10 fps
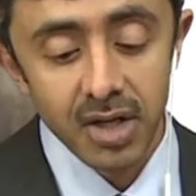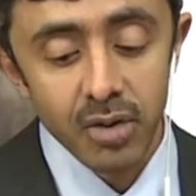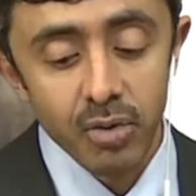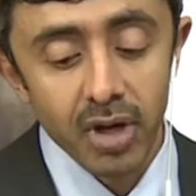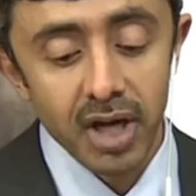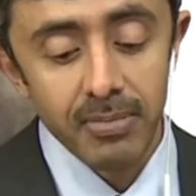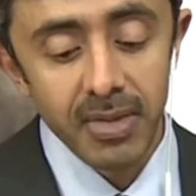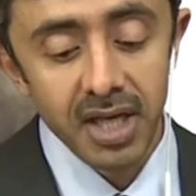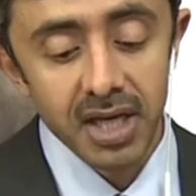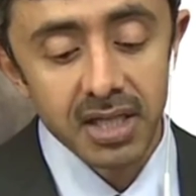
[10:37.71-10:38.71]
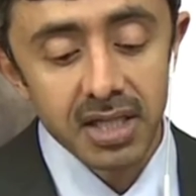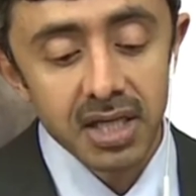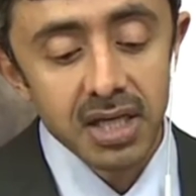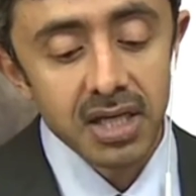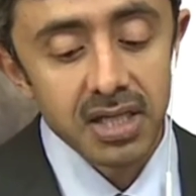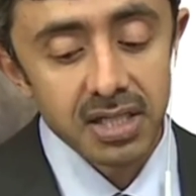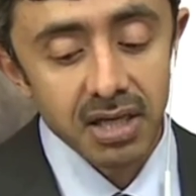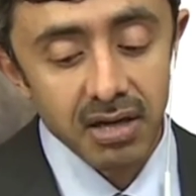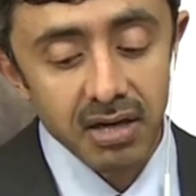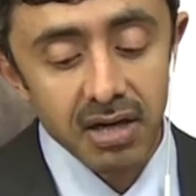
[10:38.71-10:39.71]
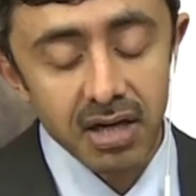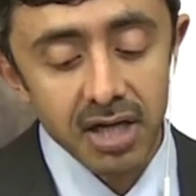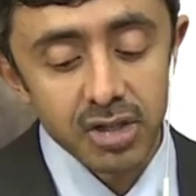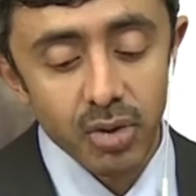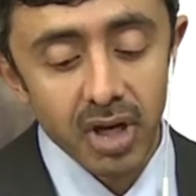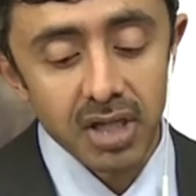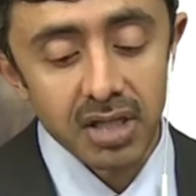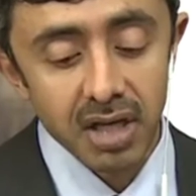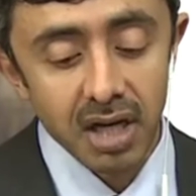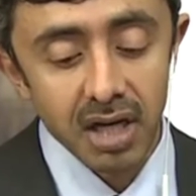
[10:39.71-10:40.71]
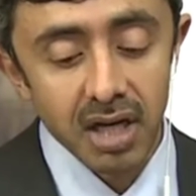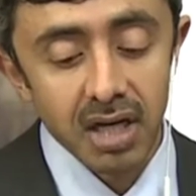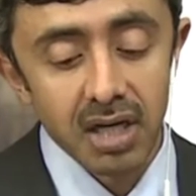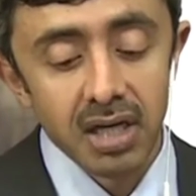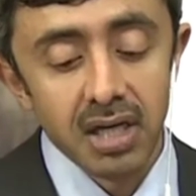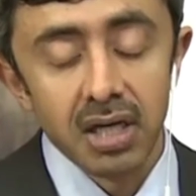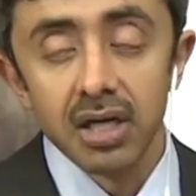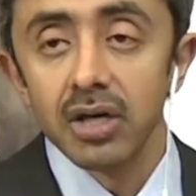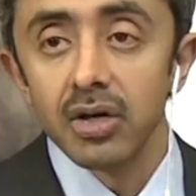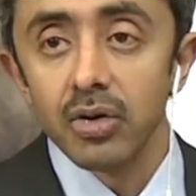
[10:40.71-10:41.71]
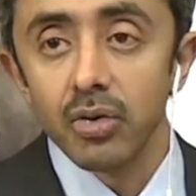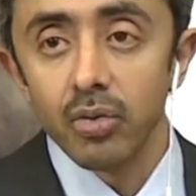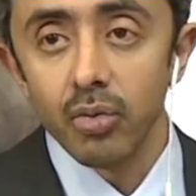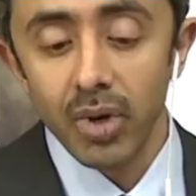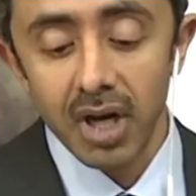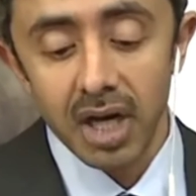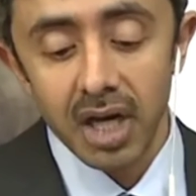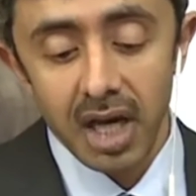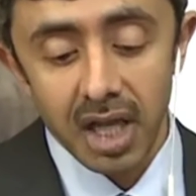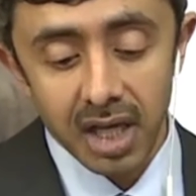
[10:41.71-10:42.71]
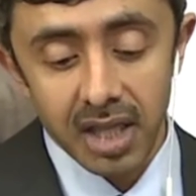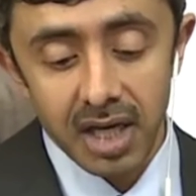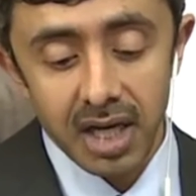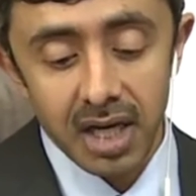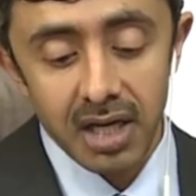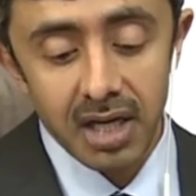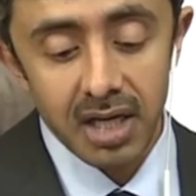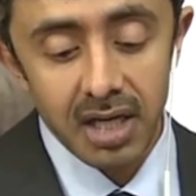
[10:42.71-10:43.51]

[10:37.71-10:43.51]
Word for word: We also talked about the matters of the international energy security, climate security,